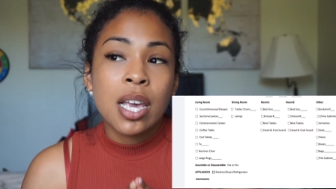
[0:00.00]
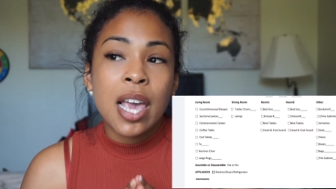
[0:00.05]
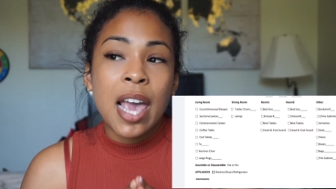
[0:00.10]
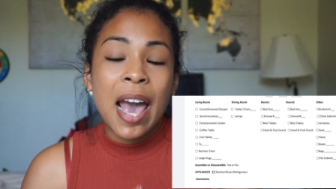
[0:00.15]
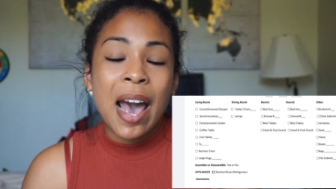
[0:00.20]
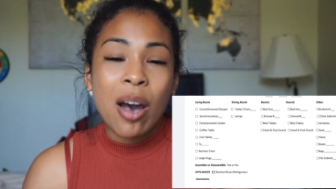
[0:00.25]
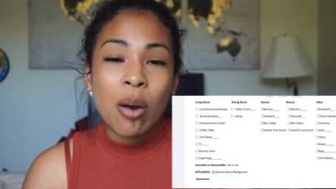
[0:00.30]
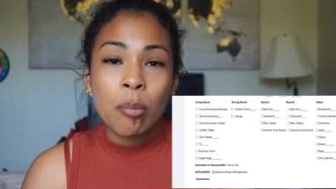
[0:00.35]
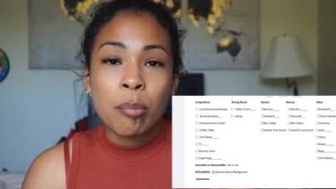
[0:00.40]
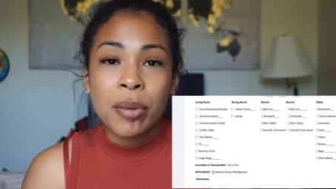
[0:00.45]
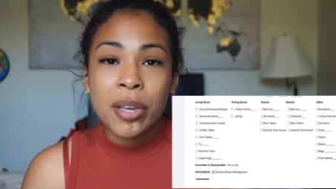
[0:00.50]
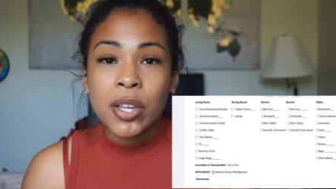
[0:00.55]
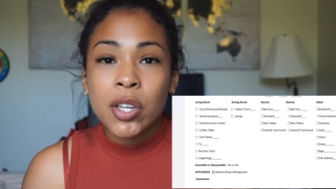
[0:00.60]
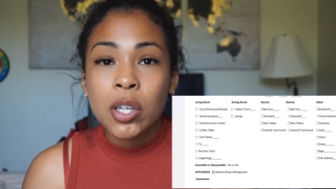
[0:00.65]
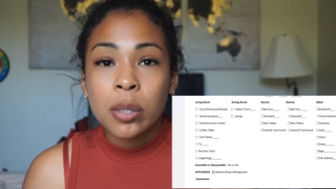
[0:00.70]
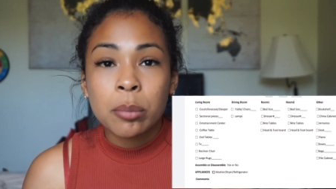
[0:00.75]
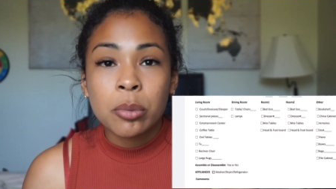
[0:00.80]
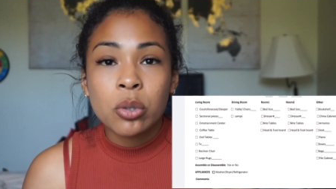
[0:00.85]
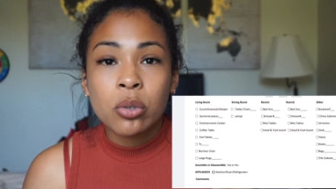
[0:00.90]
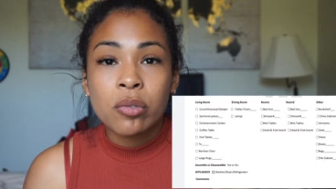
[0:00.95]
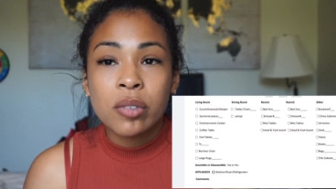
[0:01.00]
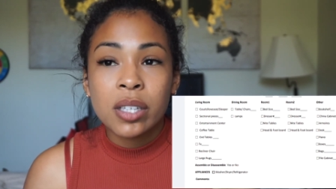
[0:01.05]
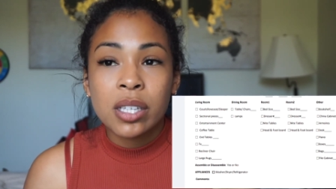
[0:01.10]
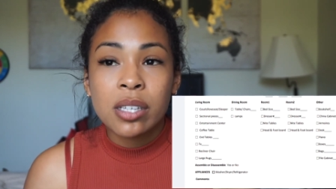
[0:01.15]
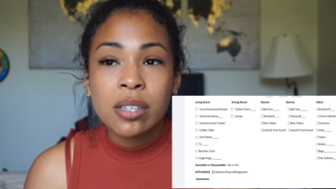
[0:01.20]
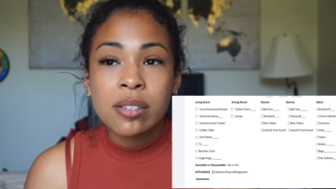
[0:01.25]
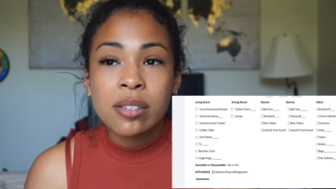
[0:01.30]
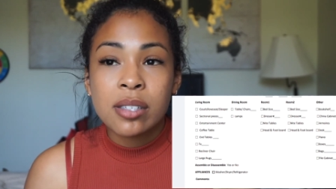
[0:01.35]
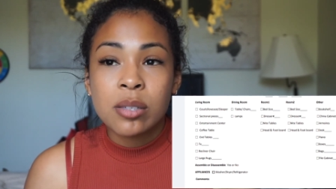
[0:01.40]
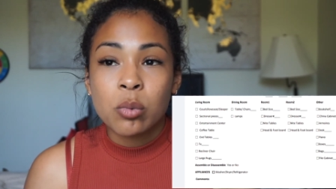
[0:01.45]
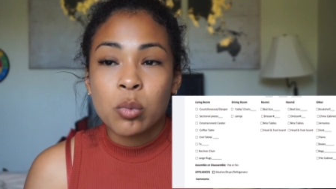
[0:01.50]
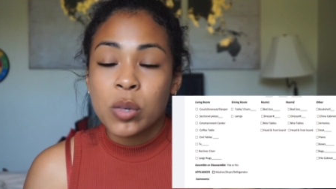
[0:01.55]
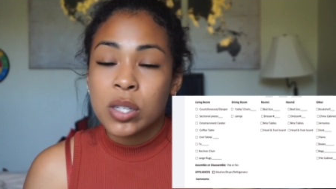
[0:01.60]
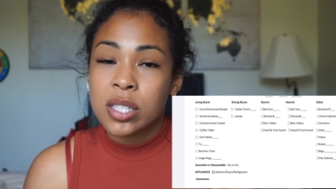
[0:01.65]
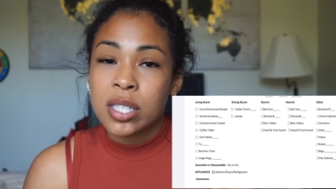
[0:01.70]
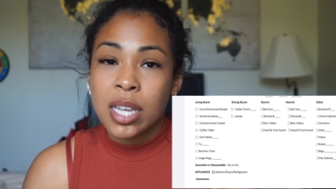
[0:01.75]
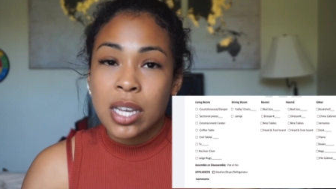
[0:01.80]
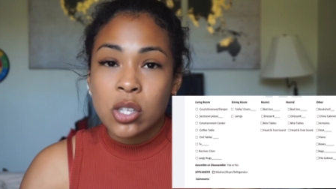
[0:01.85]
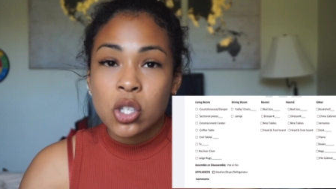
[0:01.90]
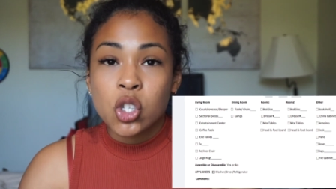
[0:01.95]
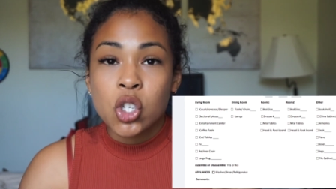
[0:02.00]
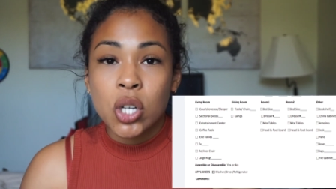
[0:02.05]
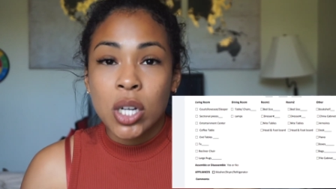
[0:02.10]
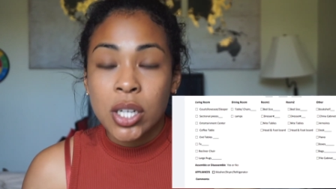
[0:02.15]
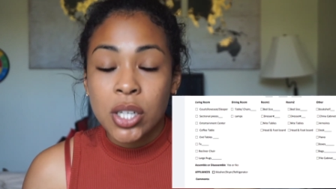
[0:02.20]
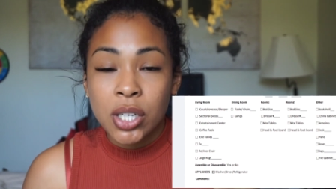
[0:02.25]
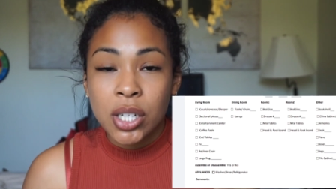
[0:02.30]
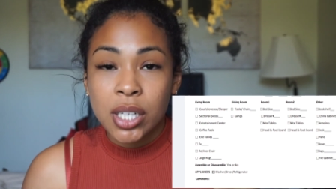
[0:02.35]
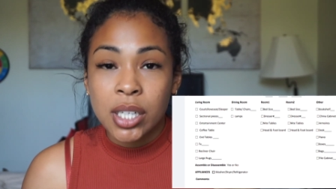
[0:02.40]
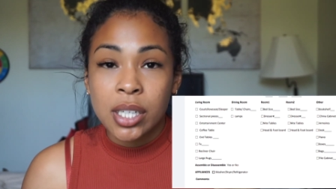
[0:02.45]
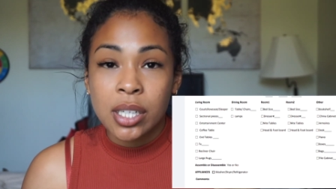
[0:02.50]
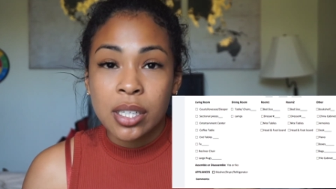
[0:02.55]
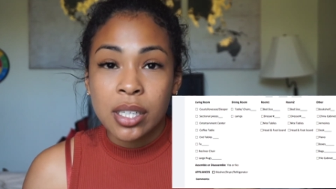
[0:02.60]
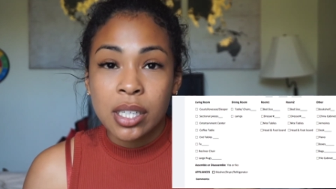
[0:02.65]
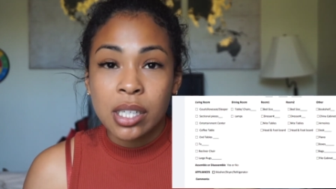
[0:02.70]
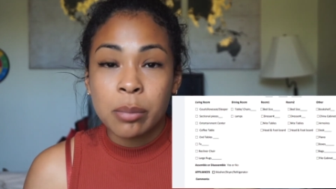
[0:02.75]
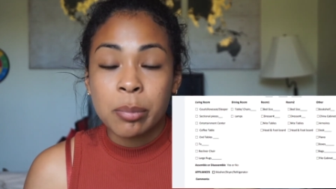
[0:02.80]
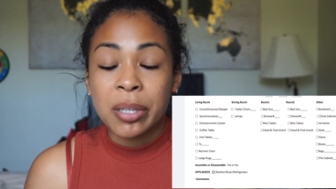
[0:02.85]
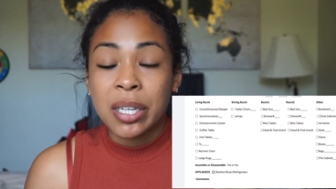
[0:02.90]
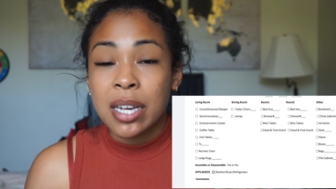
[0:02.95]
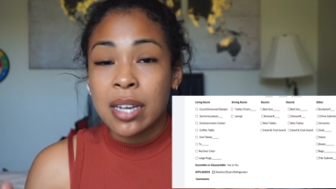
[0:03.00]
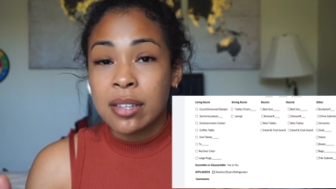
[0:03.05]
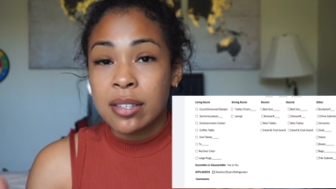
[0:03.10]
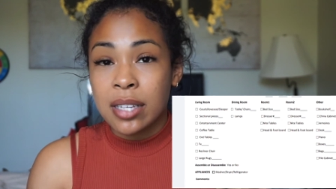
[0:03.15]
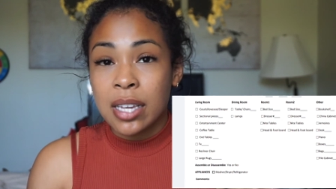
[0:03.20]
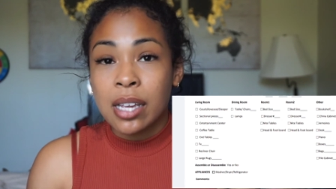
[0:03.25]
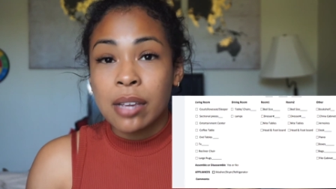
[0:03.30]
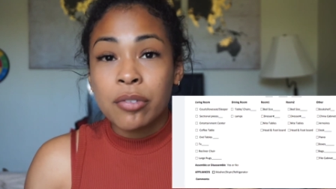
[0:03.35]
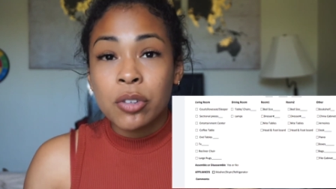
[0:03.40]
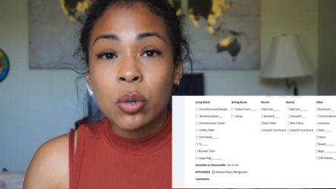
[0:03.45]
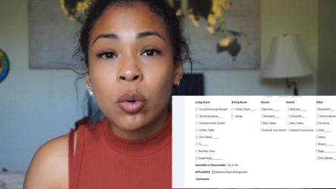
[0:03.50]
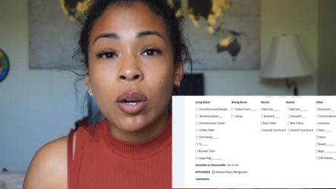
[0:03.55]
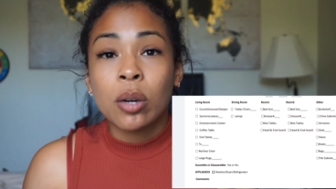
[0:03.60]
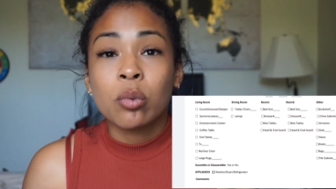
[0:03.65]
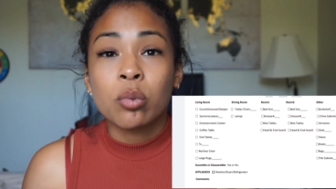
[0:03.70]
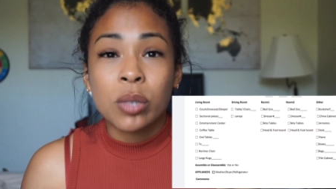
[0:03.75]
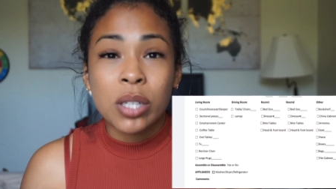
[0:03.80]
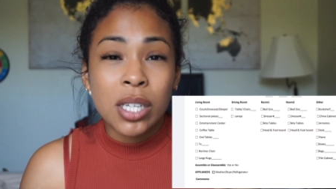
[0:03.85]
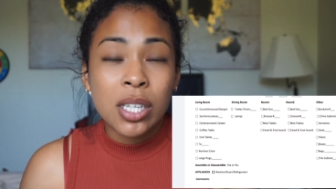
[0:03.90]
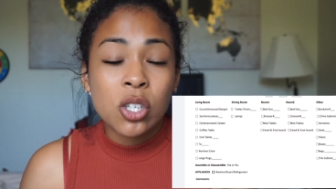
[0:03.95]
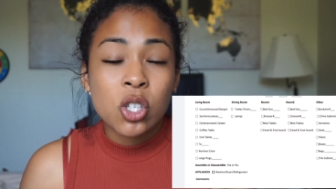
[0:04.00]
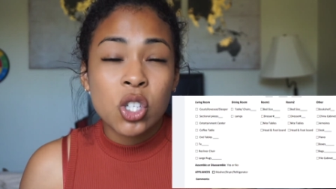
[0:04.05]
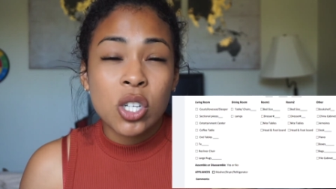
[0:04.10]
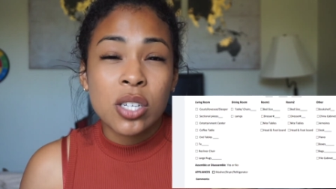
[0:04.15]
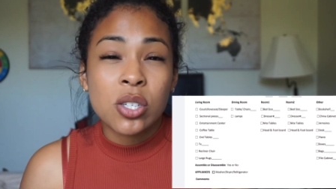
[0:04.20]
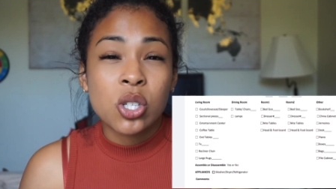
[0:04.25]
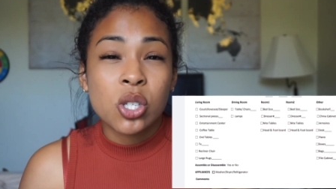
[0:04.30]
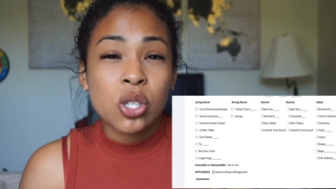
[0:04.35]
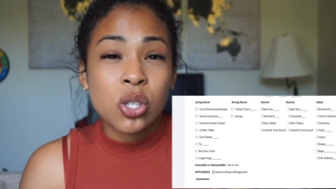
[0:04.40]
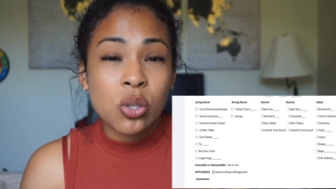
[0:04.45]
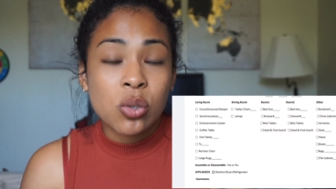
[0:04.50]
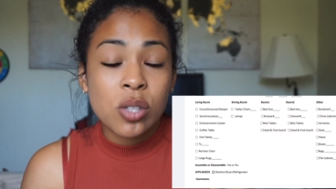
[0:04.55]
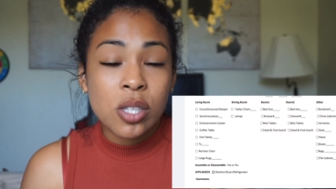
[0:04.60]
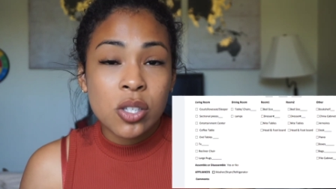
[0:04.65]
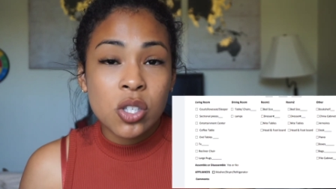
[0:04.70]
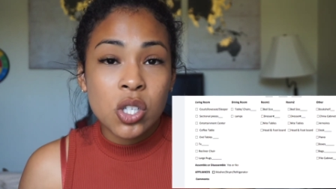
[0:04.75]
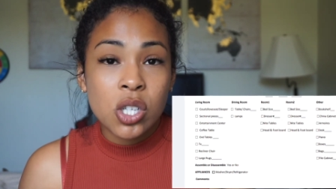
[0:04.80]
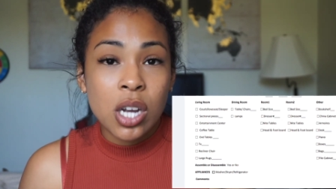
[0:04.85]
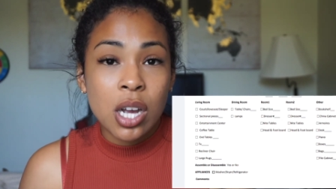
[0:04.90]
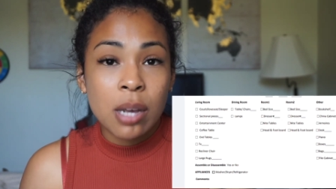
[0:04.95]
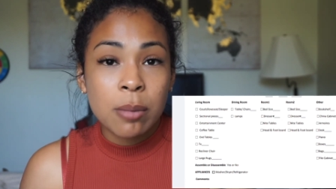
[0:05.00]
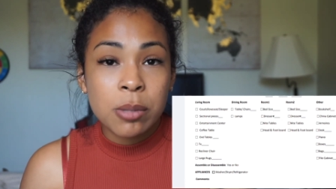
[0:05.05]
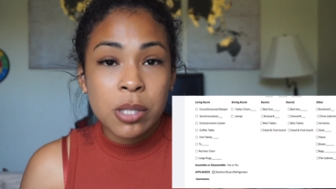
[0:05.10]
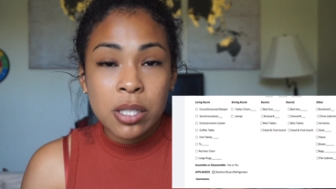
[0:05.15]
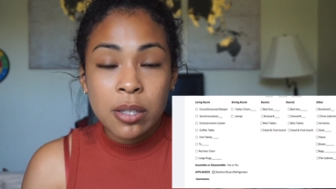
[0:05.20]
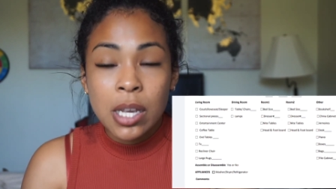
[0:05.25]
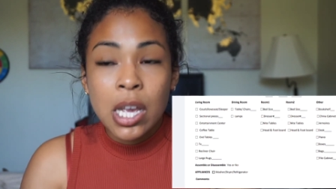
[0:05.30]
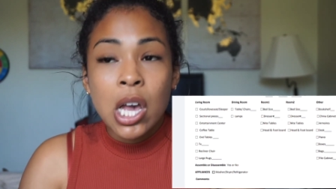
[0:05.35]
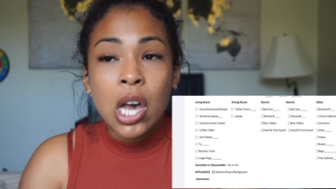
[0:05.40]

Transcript: how big your move is, what size truck you're gonna need, because if you are renting trucks to do these jobs,